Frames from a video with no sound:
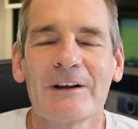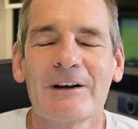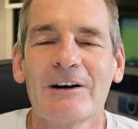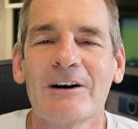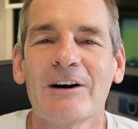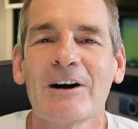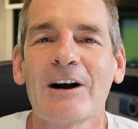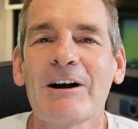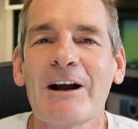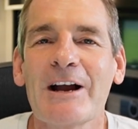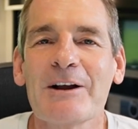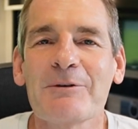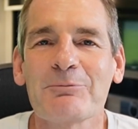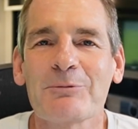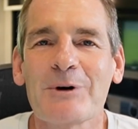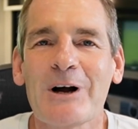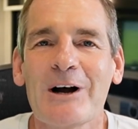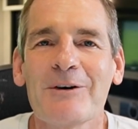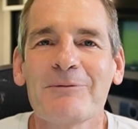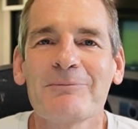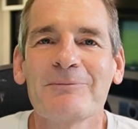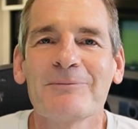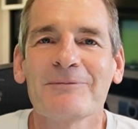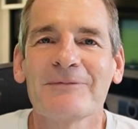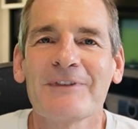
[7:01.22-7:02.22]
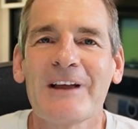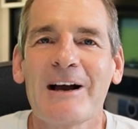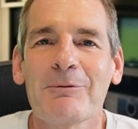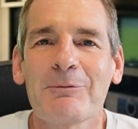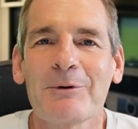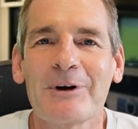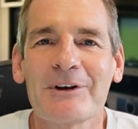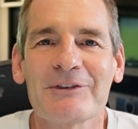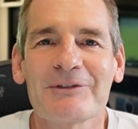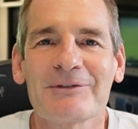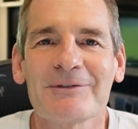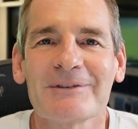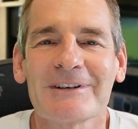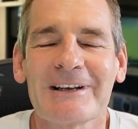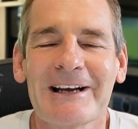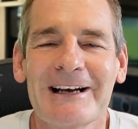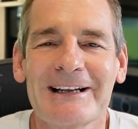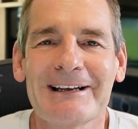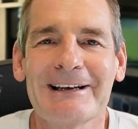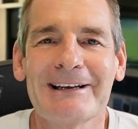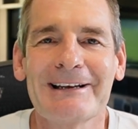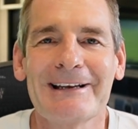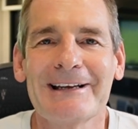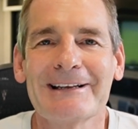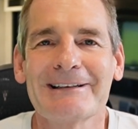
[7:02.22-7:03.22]
All right, well, that was
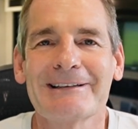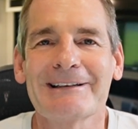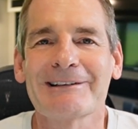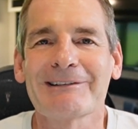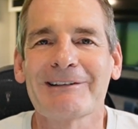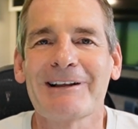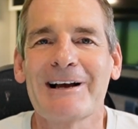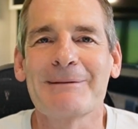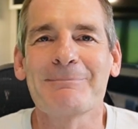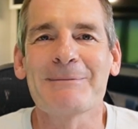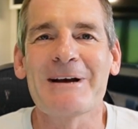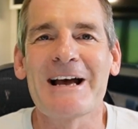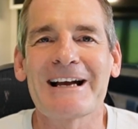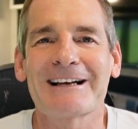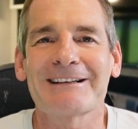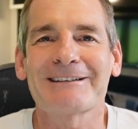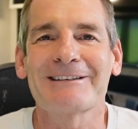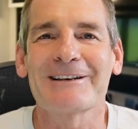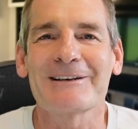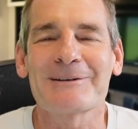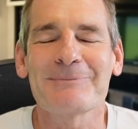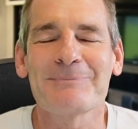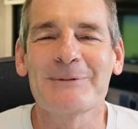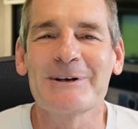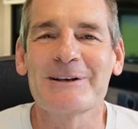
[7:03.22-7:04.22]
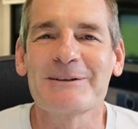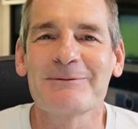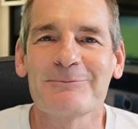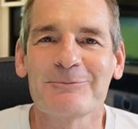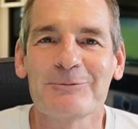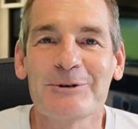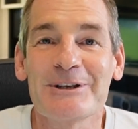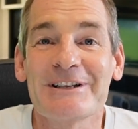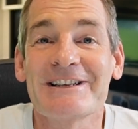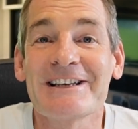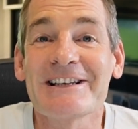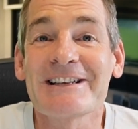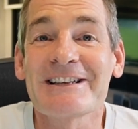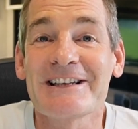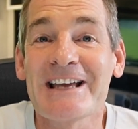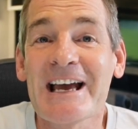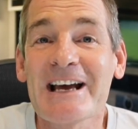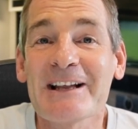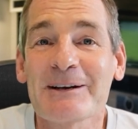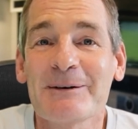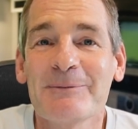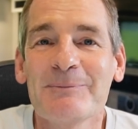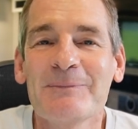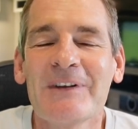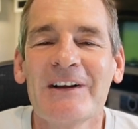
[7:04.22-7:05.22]
kind of anticlimactic, but we did
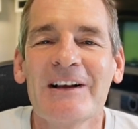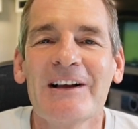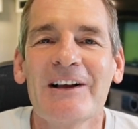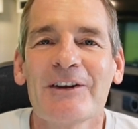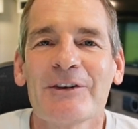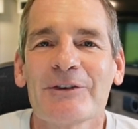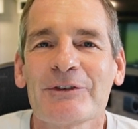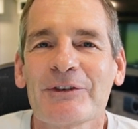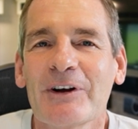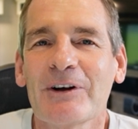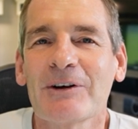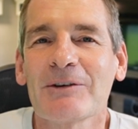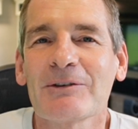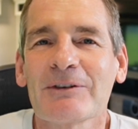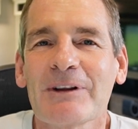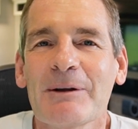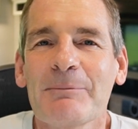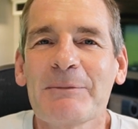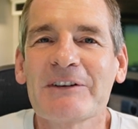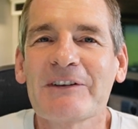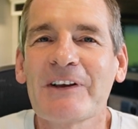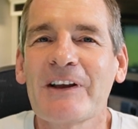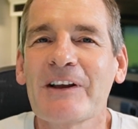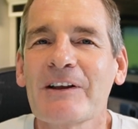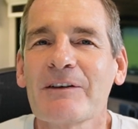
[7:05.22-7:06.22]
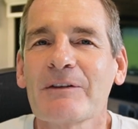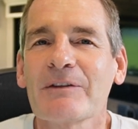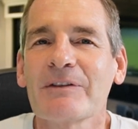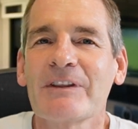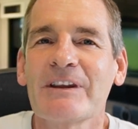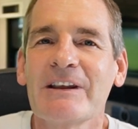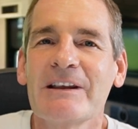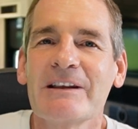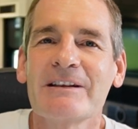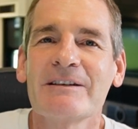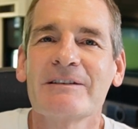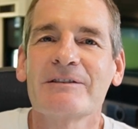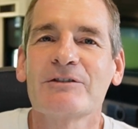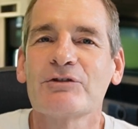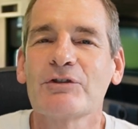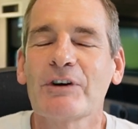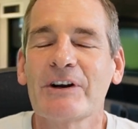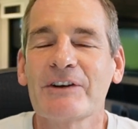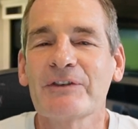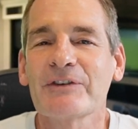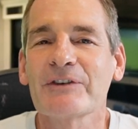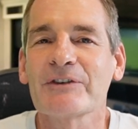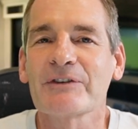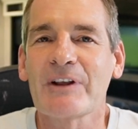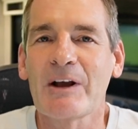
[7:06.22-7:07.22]
get them. So let me tell you the
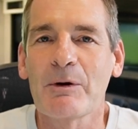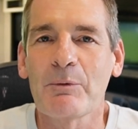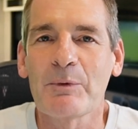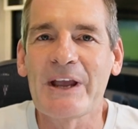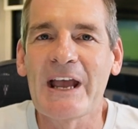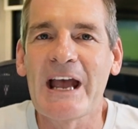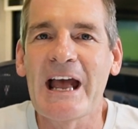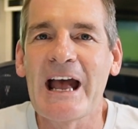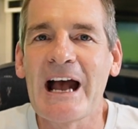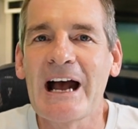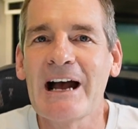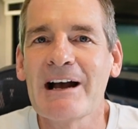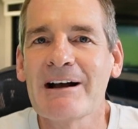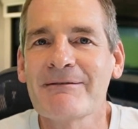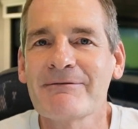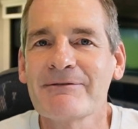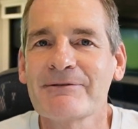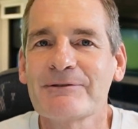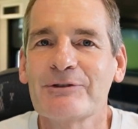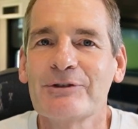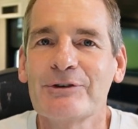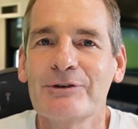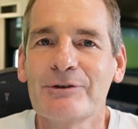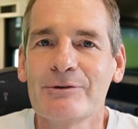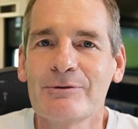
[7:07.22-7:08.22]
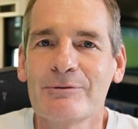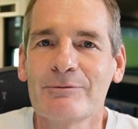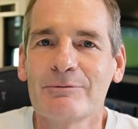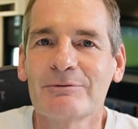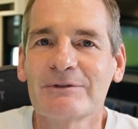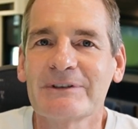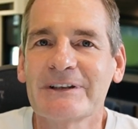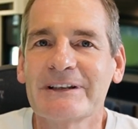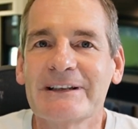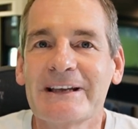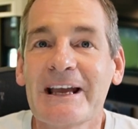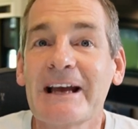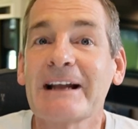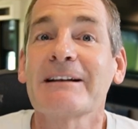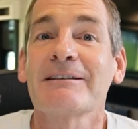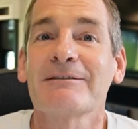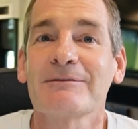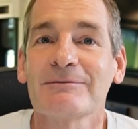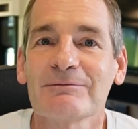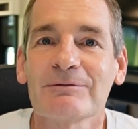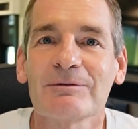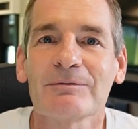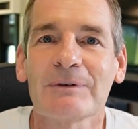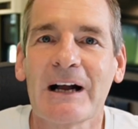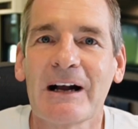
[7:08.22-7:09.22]
choices that we have to get
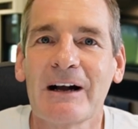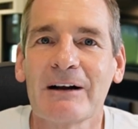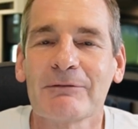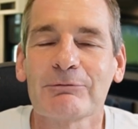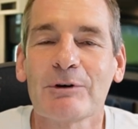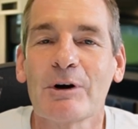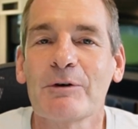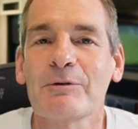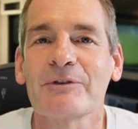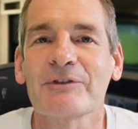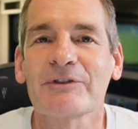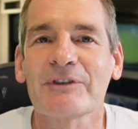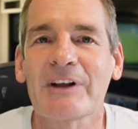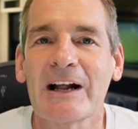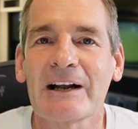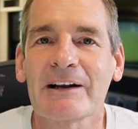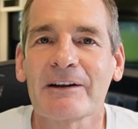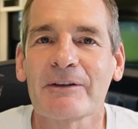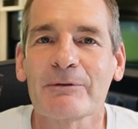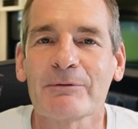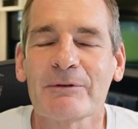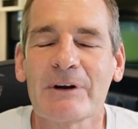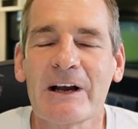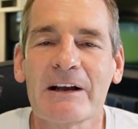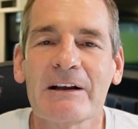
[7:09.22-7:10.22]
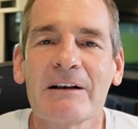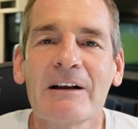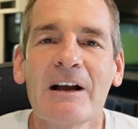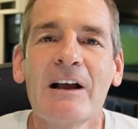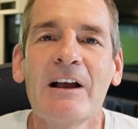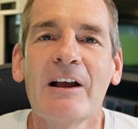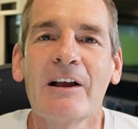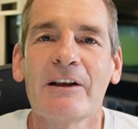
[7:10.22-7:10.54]
rodents out of the rig.